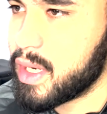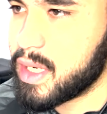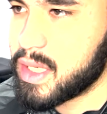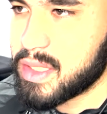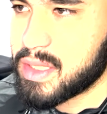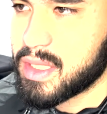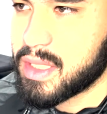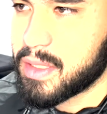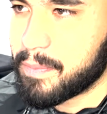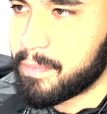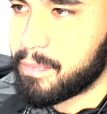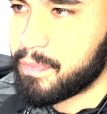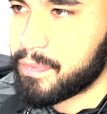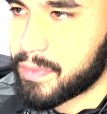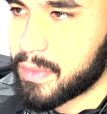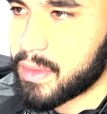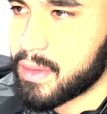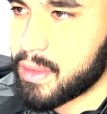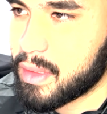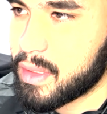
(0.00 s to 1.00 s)
Izzy.
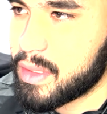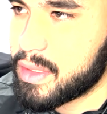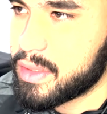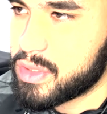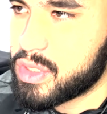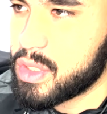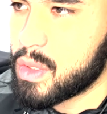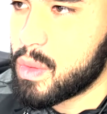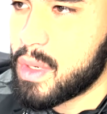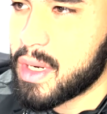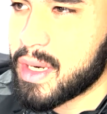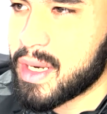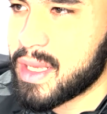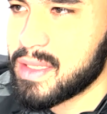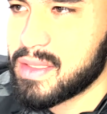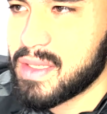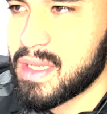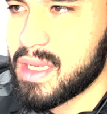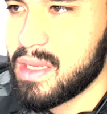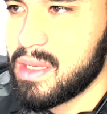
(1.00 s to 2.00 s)
2-1
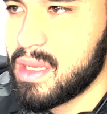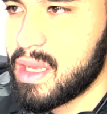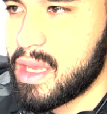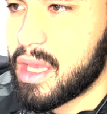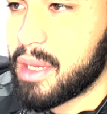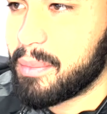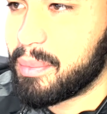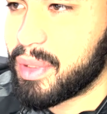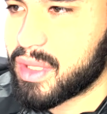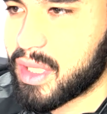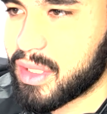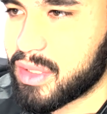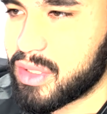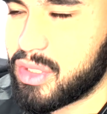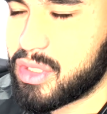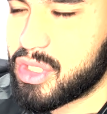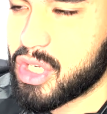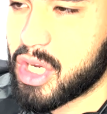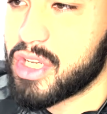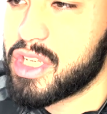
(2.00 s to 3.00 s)
Izzy, but the
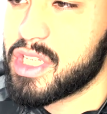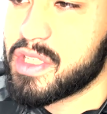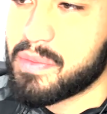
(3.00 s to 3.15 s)
judges